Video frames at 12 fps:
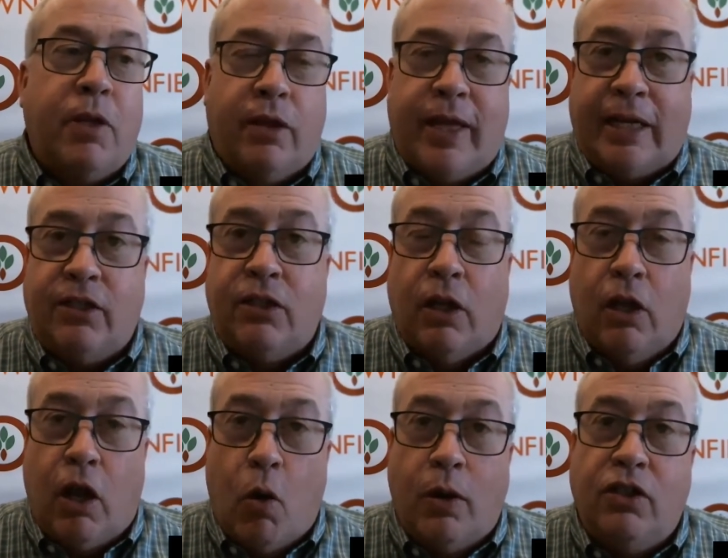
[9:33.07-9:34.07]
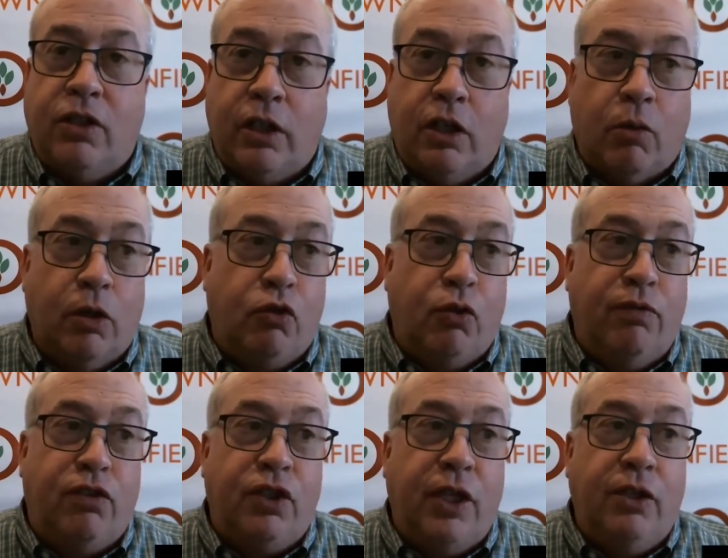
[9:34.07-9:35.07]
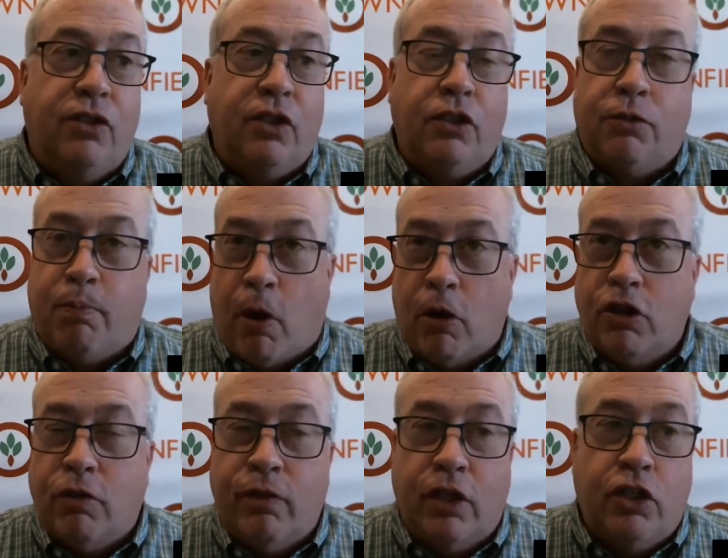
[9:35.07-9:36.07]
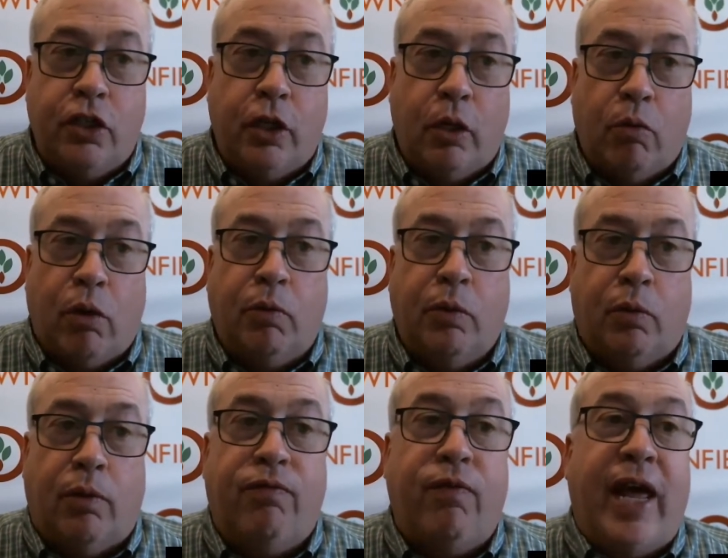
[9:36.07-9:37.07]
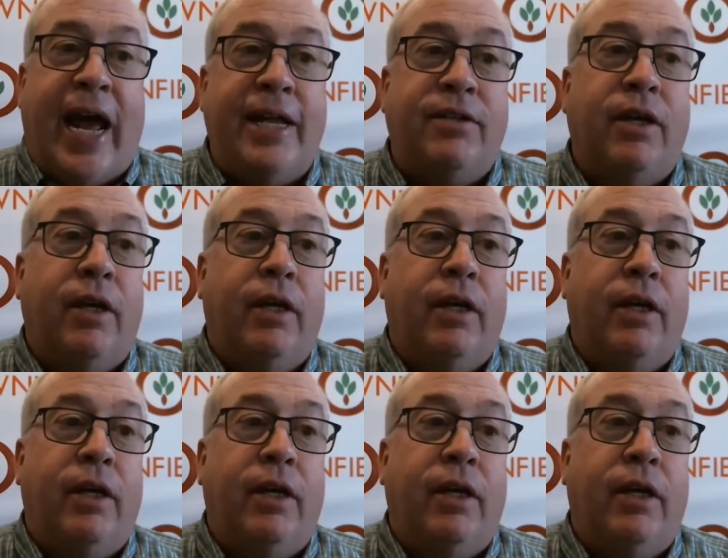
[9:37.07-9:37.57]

That's the lowest increase we've seen since March of this year, where we were flat.